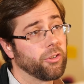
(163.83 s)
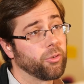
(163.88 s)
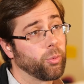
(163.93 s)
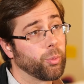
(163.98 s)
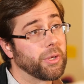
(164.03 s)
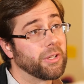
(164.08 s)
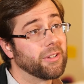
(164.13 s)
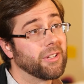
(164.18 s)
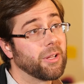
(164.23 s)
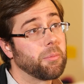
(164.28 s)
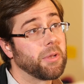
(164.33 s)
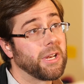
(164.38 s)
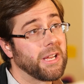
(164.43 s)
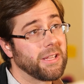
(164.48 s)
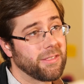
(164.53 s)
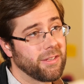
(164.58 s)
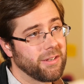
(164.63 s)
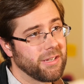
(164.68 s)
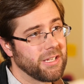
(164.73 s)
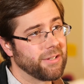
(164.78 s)
So we
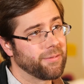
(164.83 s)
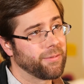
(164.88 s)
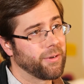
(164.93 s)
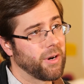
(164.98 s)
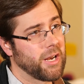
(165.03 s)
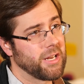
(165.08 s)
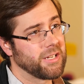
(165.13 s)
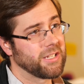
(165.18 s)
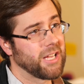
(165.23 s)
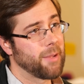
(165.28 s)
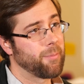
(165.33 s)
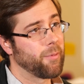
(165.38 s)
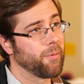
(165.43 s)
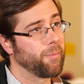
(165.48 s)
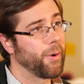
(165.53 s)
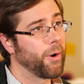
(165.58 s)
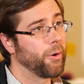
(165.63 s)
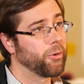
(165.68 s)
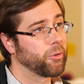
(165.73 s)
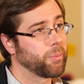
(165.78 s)
eliminate the need for any type
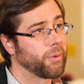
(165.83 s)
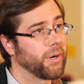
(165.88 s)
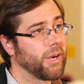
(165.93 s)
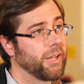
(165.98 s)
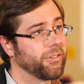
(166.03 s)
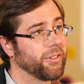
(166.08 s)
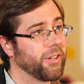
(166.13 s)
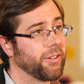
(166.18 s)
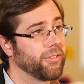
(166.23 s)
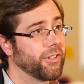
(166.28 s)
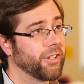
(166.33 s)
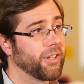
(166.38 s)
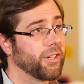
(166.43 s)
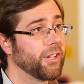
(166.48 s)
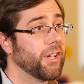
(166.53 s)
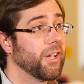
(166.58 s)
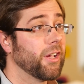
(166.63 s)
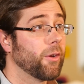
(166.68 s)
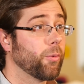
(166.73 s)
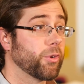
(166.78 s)
of post-processing,
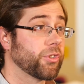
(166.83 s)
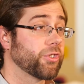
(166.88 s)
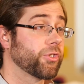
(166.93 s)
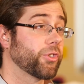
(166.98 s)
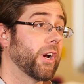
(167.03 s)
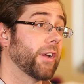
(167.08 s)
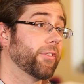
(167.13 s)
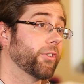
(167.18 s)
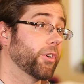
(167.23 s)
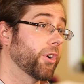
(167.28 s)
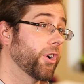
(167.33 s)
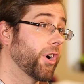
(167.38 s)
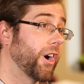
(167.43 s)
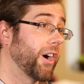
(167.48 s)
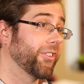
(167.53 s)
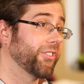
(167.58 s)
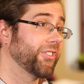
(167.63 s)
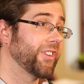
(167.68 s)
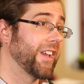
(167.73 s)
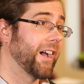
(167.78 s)
which drives our
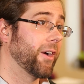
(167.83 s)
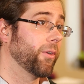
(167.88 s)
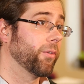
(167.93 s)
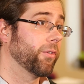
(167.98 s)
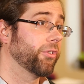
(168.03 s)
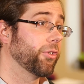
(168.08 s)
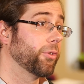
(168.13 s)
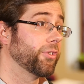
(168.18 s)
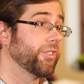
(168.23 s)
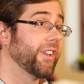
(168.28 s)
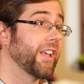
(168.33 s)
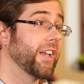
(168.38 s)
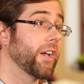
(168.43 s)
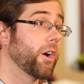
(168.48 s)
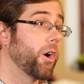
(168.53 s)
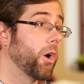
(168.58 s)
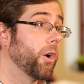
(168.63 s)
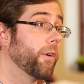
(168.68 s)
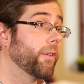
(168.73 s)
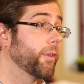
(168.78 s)
costs down. So today,
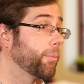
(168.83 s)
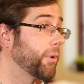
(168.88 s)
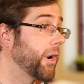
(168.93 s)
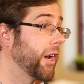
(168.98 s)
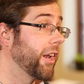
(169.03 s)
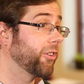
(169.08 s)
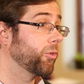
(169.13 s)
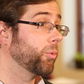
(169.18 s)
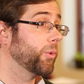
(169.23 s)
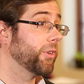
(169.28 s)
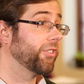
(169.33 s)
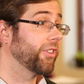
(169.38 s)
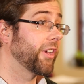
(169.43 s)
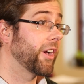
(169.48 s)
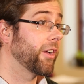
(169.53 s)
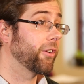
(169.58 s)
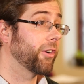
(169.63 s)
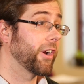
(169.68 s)
all the products we sell